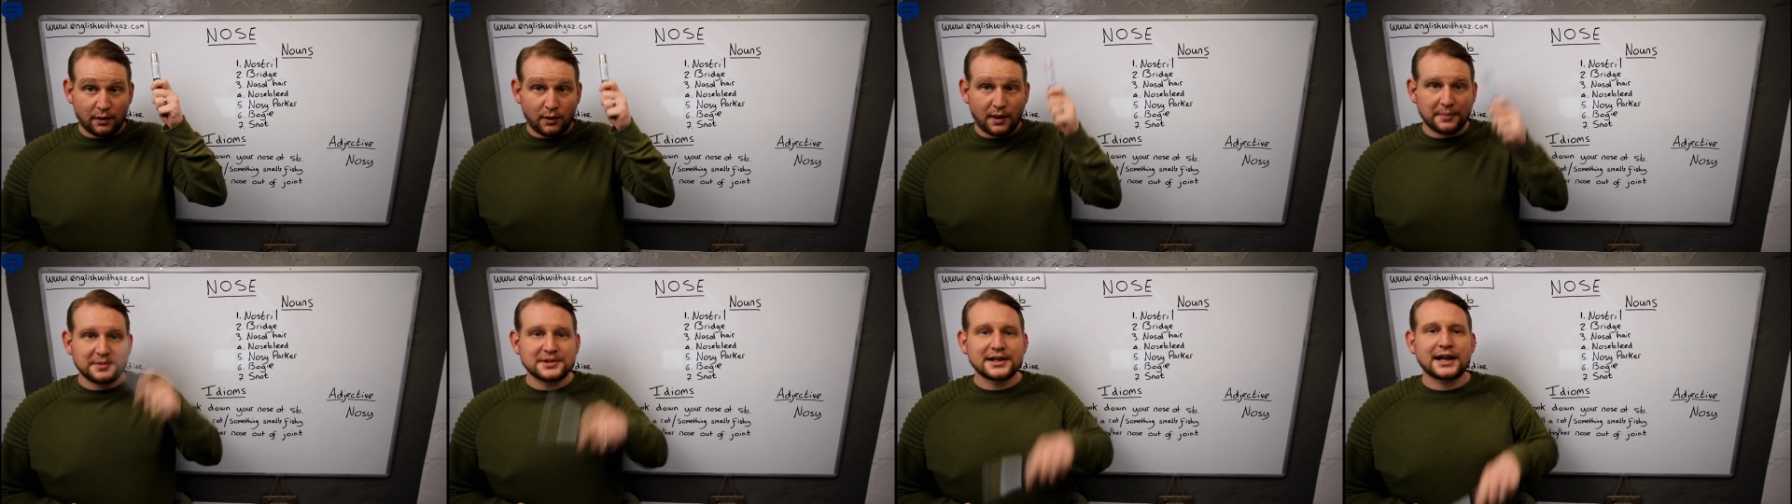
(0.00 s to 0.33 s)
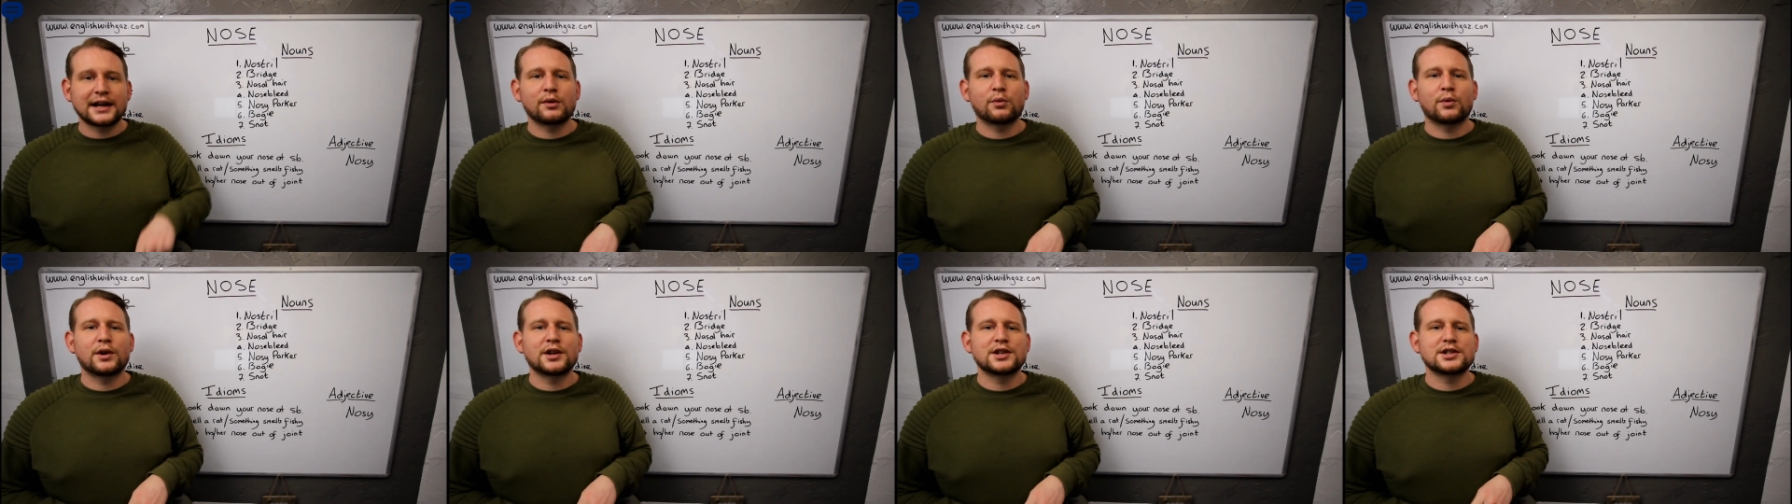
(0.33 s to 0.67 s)
website
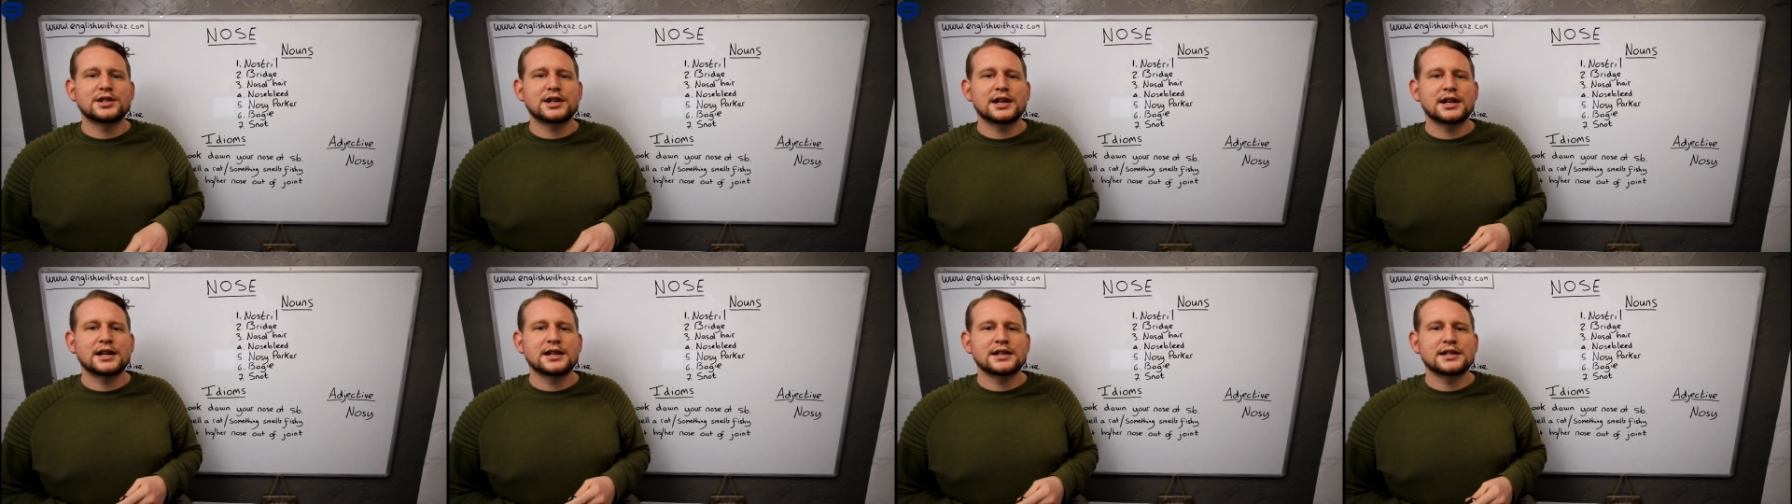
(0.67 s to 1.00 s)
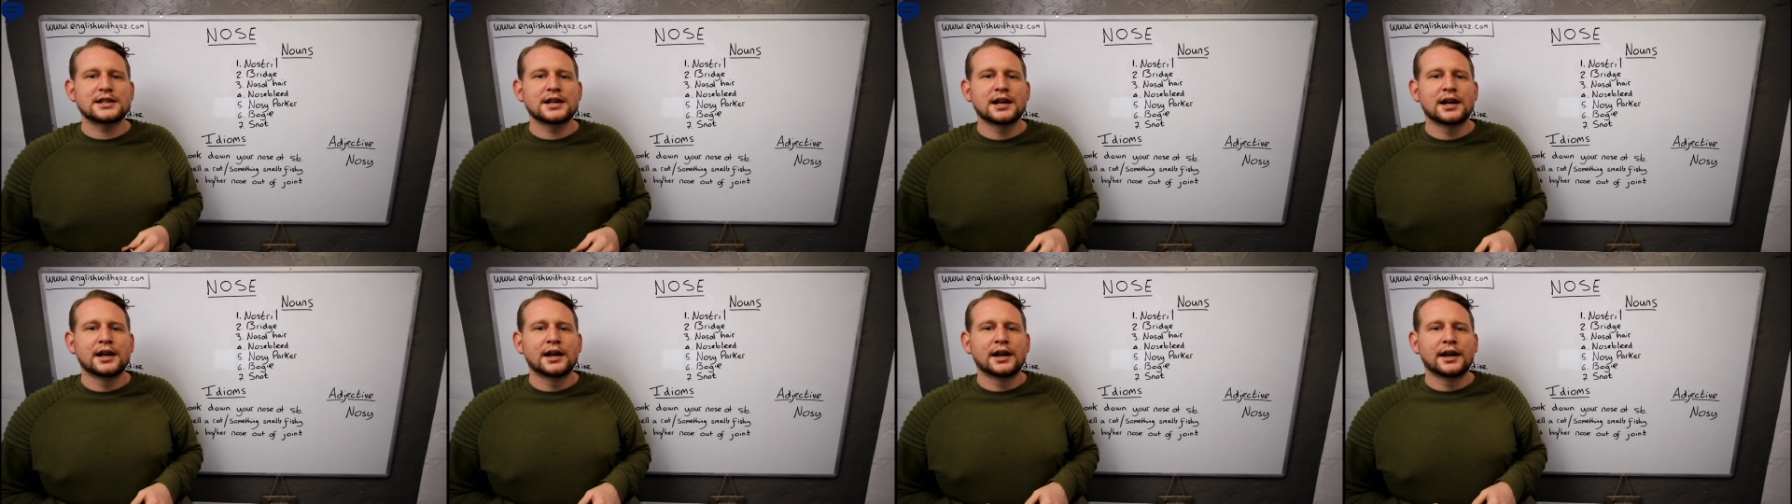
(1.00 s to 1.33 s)
which is
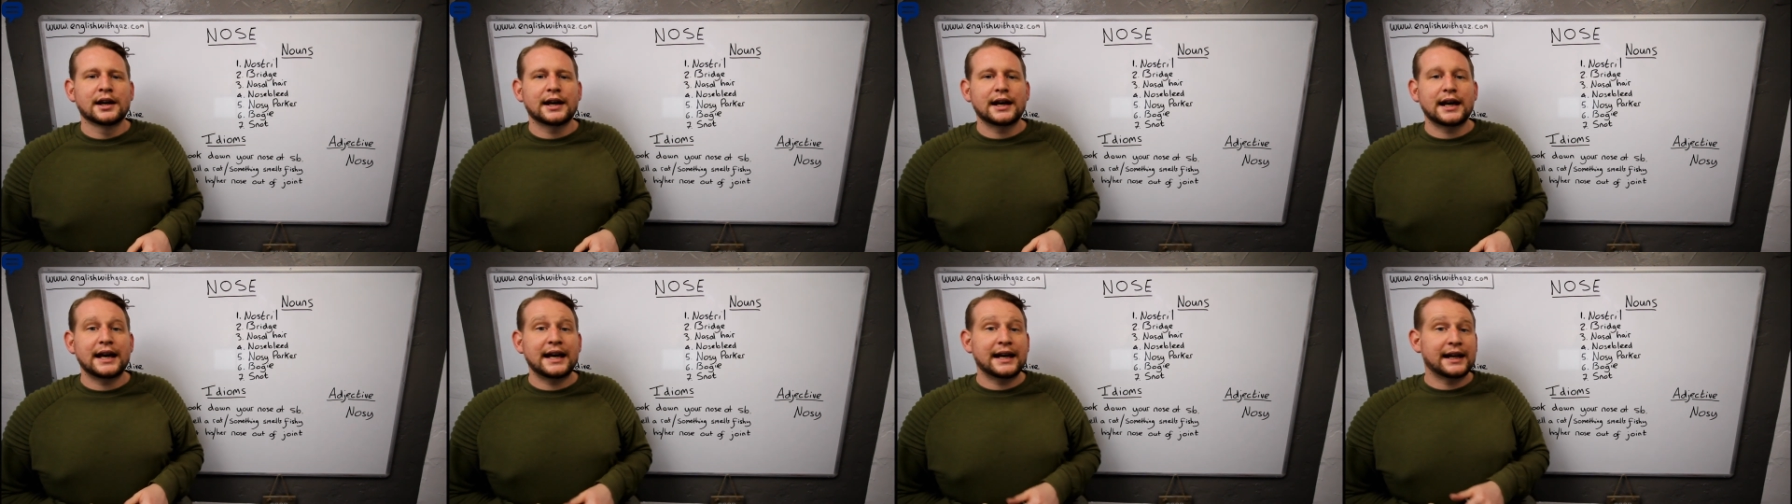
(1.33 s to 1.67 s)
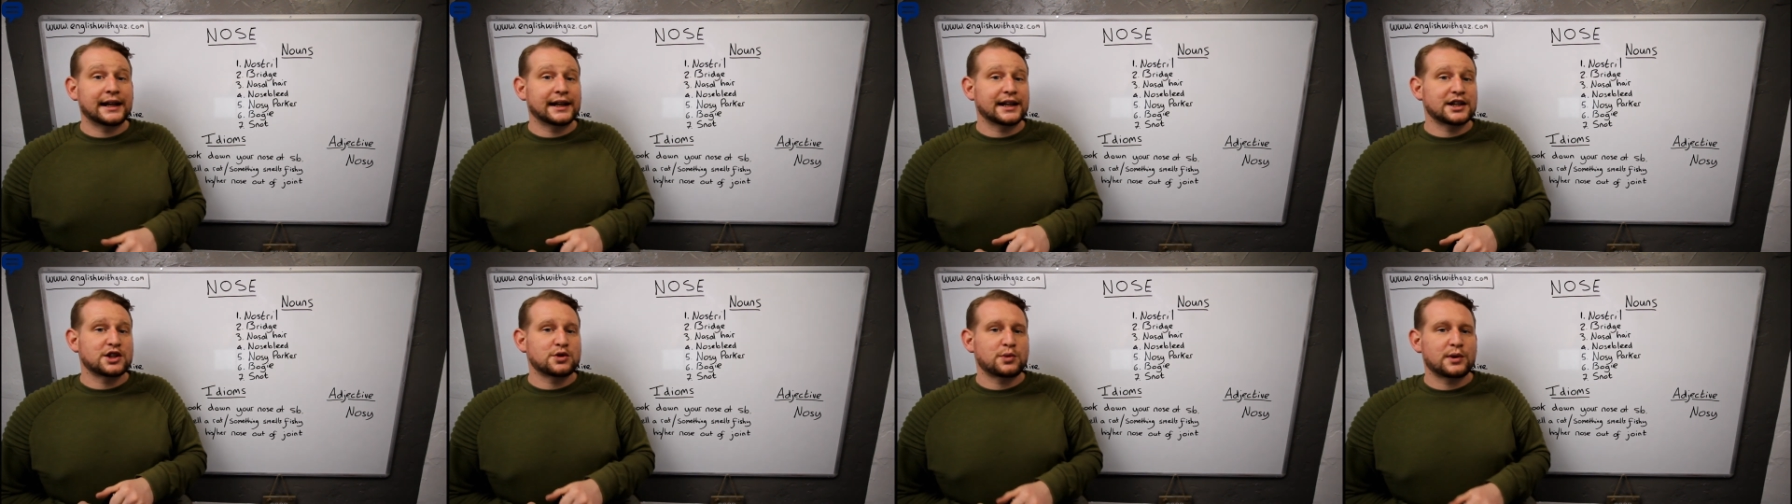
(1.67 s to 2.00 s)

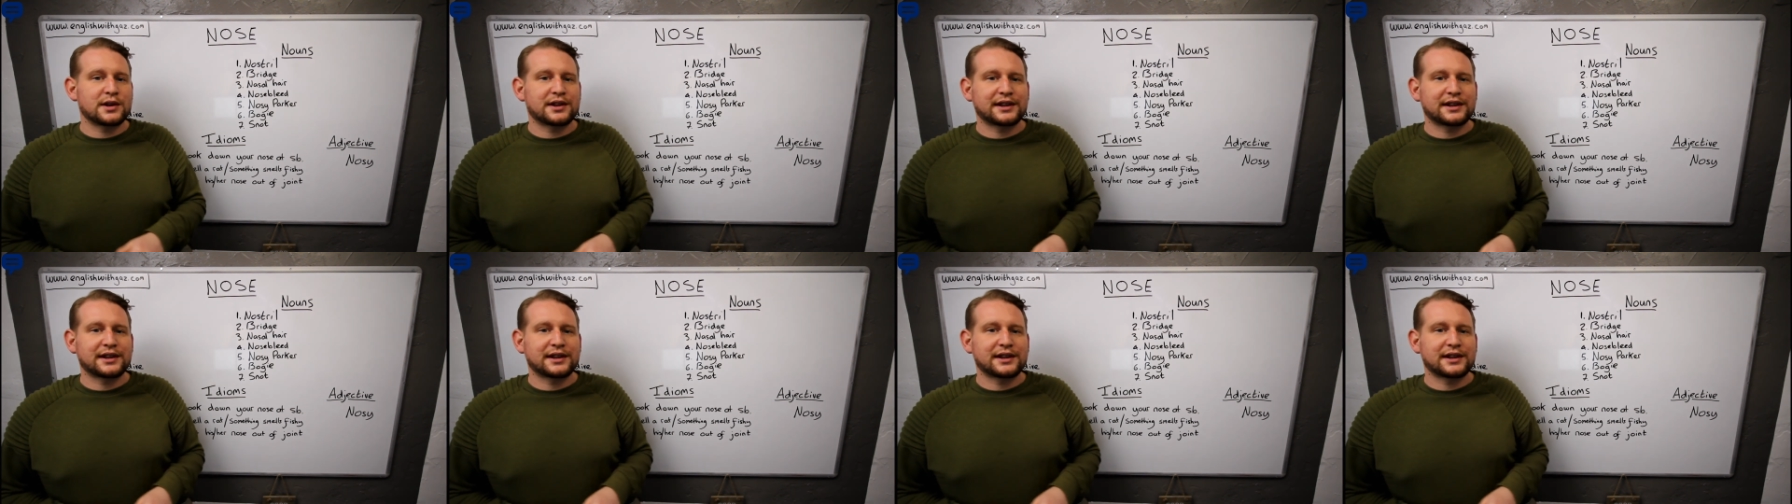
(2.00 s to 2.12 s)
English with